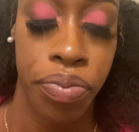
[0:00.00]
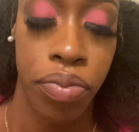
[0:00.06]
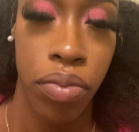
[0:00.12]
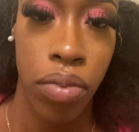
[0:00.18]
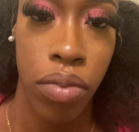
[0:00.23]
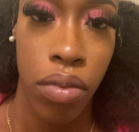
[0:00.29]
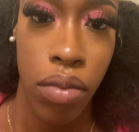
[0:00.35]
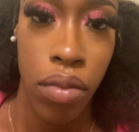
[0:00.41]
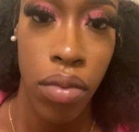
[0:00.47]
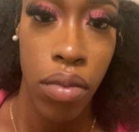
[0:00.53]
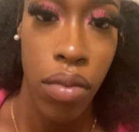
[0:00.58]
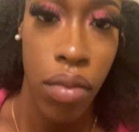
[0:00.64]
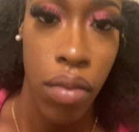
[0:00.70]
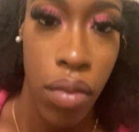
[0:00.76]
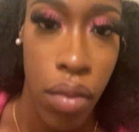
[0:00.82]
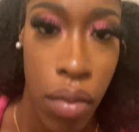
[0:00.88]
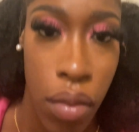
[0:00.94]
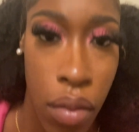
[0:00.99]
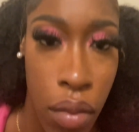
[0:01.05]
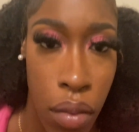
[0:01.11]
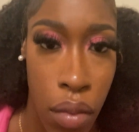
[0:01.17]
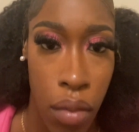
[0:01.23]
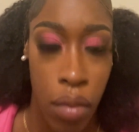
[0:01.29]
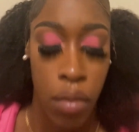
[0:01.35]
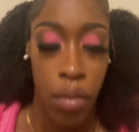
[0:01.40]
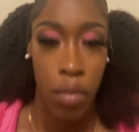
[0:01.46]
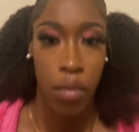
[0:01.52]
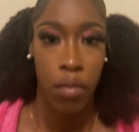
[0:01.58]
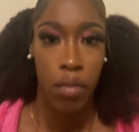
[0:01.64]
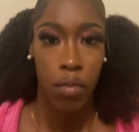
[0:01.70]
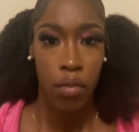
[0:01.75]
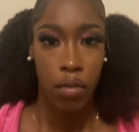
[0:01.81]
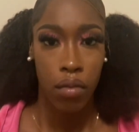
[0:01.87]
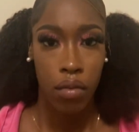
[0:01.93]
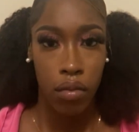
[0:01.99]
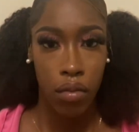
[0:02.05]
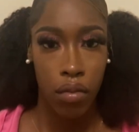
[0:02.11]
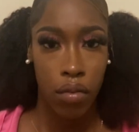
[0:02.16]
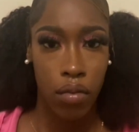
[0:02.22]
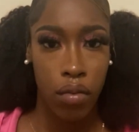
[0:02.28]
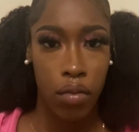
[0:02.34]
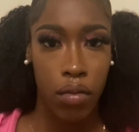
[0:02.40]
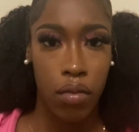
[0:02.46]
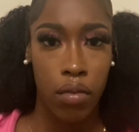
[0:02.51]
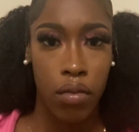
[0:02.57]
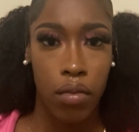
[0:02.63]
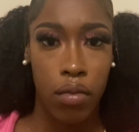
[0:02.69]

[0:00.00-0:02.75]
Nobody speaks.